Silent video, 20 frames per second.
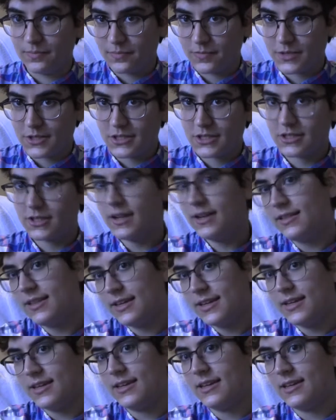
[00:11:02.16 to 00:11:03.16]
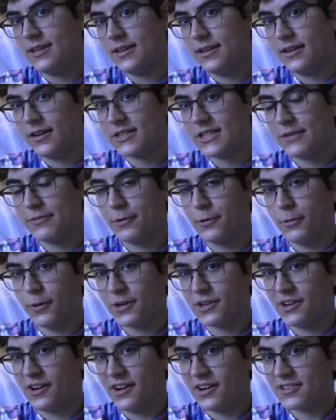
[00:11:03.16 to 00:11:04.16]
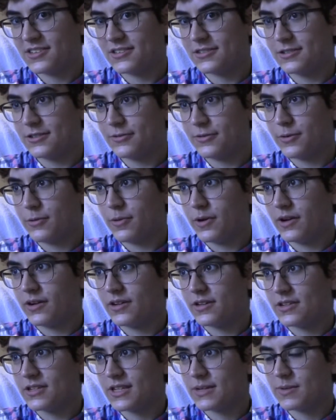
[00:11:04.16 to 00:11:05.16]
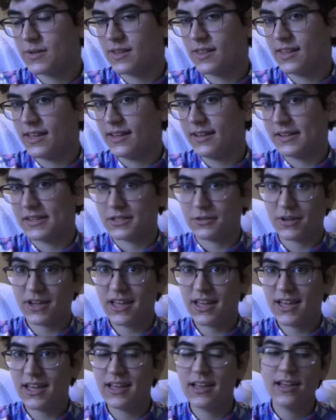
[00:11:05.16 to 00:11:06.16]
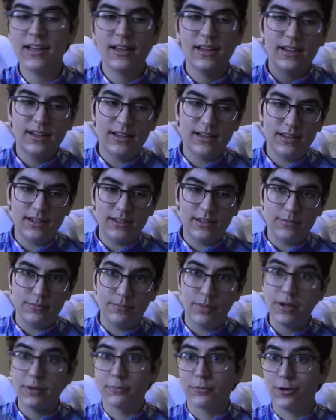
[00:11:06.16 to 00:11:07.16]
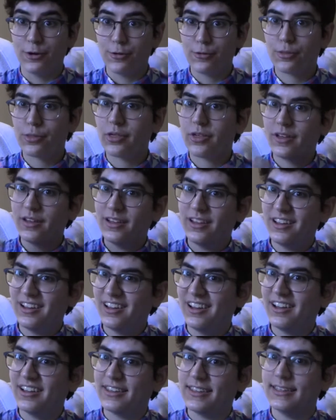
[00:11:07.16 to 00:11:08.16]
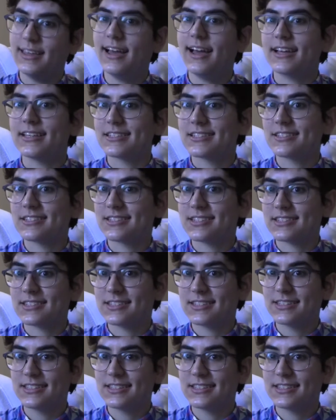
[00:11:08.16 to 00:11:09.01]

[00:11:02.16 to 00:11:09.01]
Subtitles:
slightly not safe for work talk, so if you want to skip to the end, that's okay. Bottom growth. Yes.